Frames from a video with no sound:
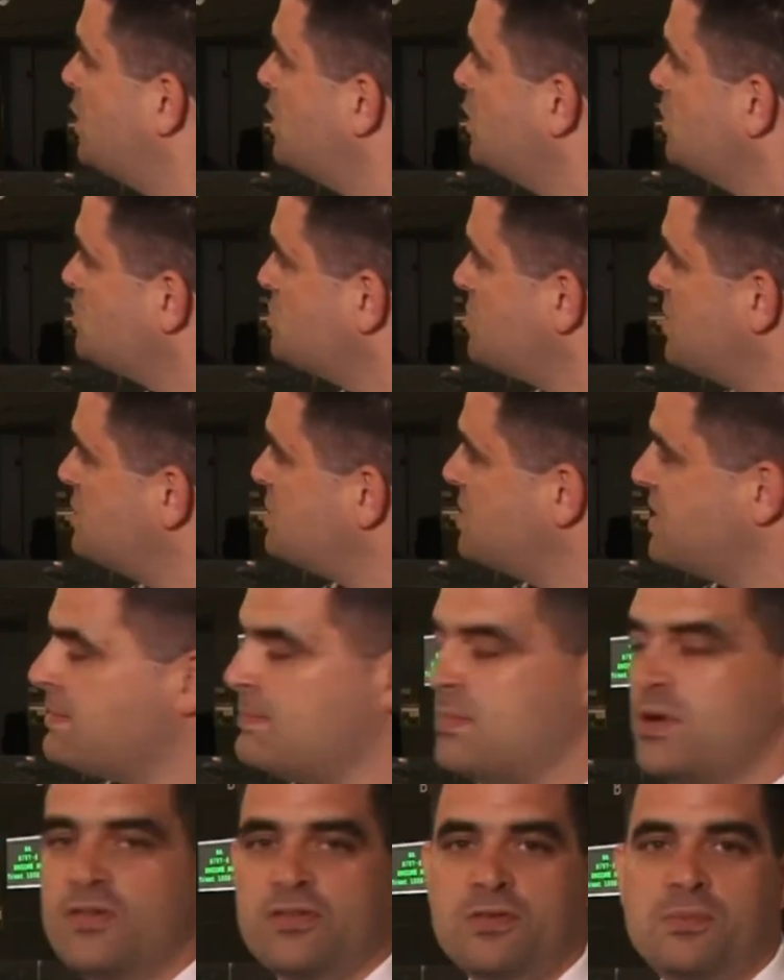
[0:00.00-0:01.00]
You can also see a
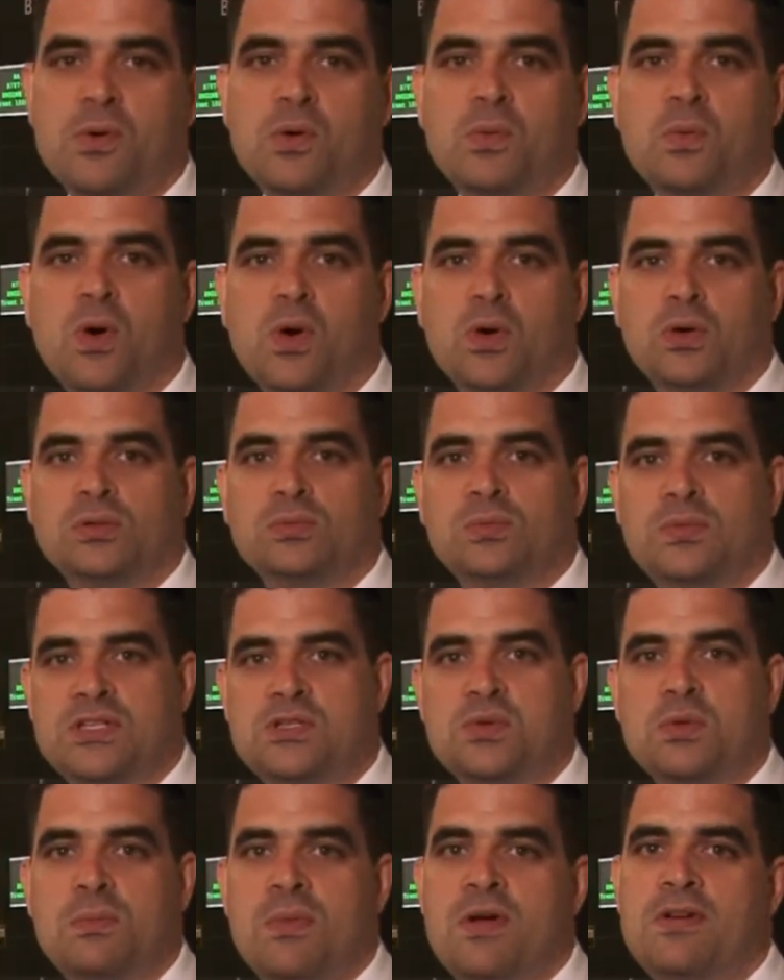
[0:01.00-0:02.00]
movable wall
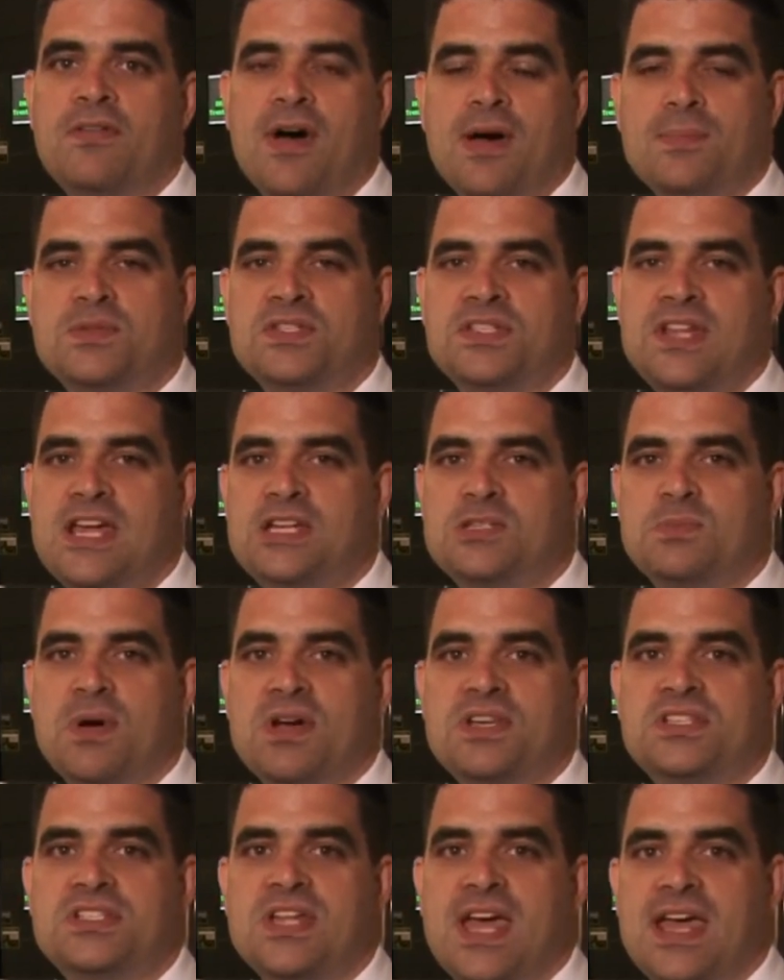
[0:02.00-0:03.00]
which will move up stage
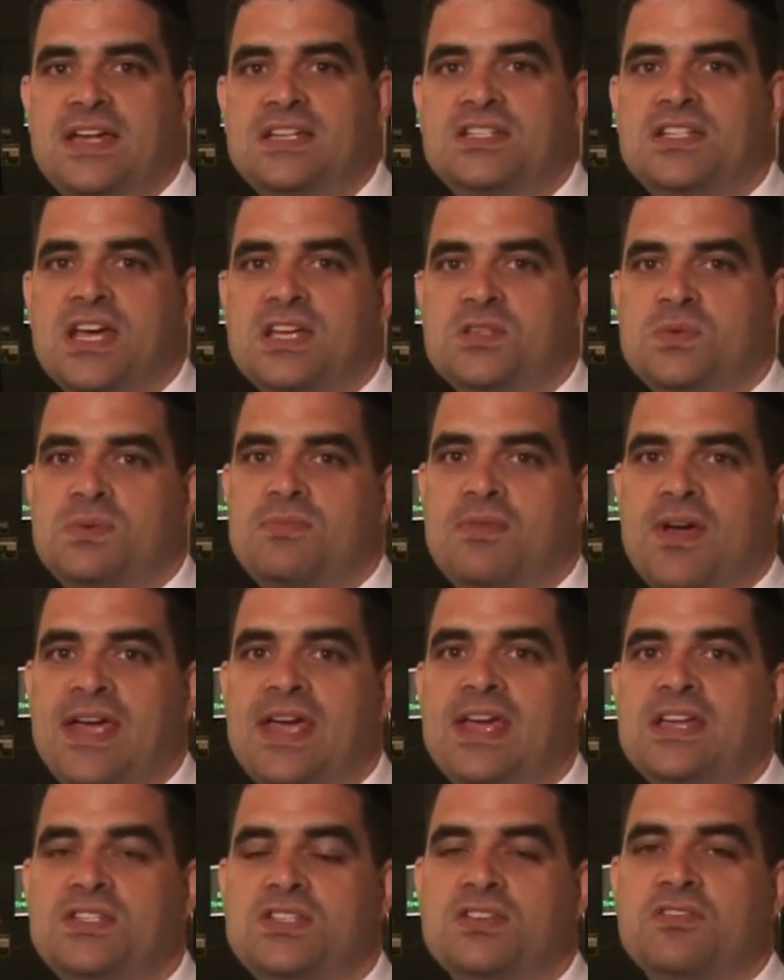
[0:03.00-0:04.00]
by stage as we
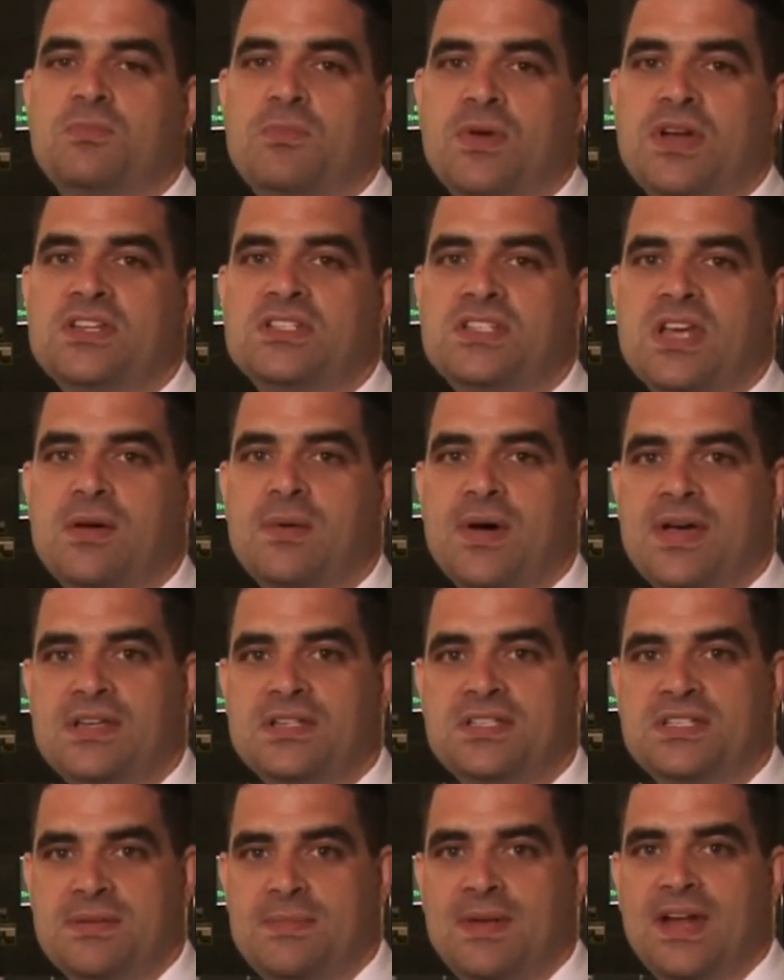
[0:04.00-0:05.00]
bring each of British
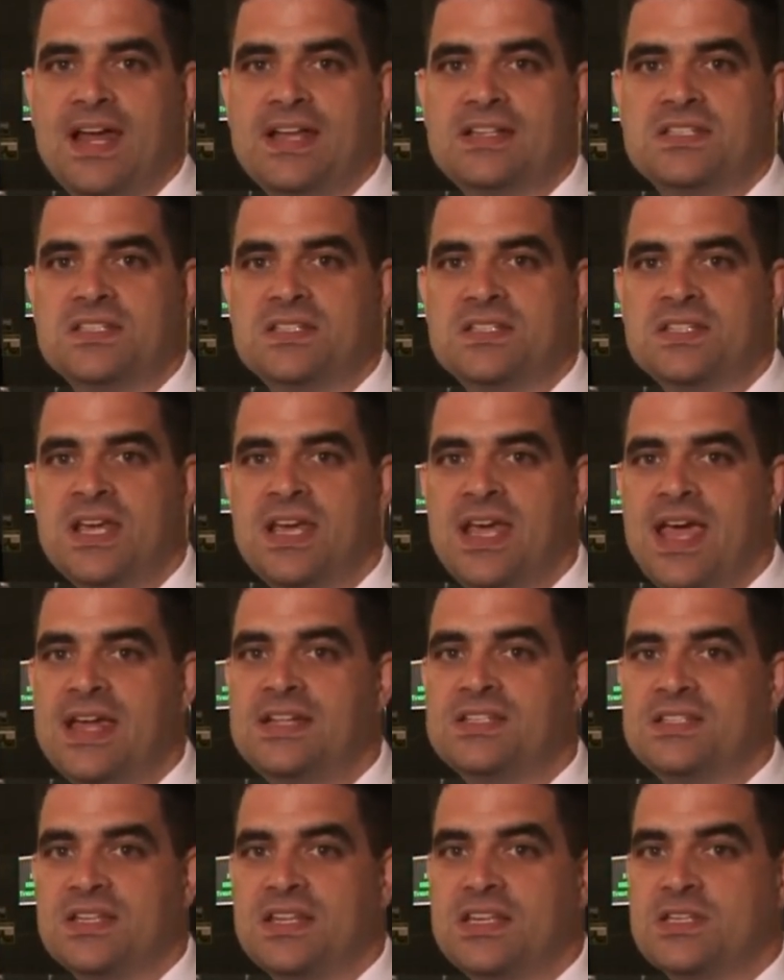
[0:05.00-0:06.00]
Airways simulators
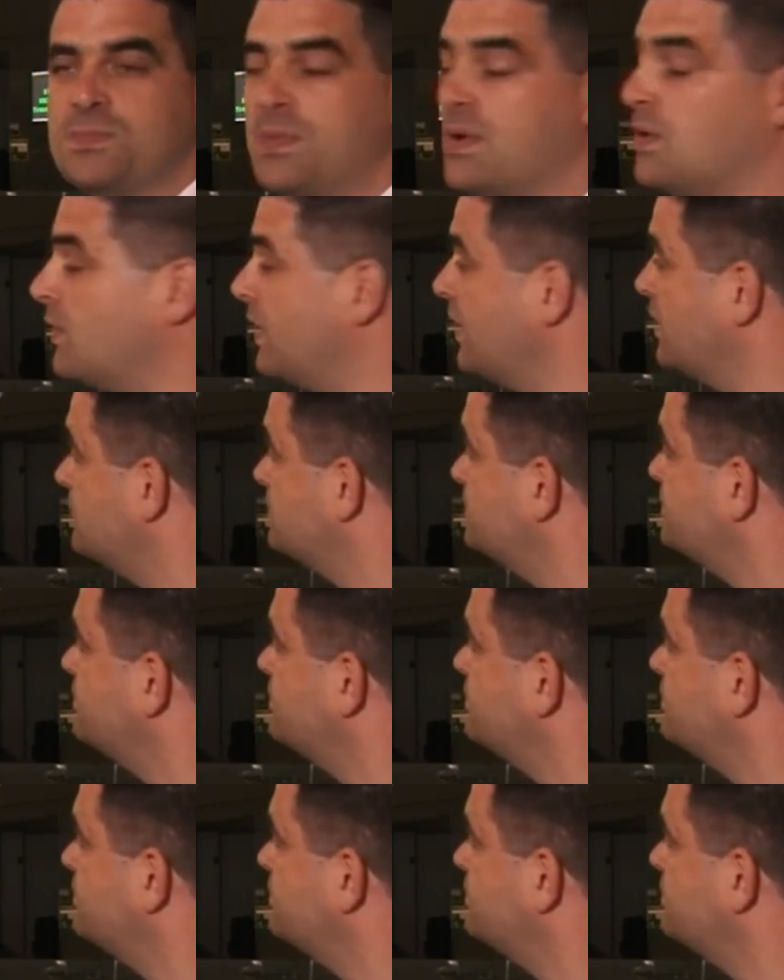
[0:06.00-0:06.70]
into this building.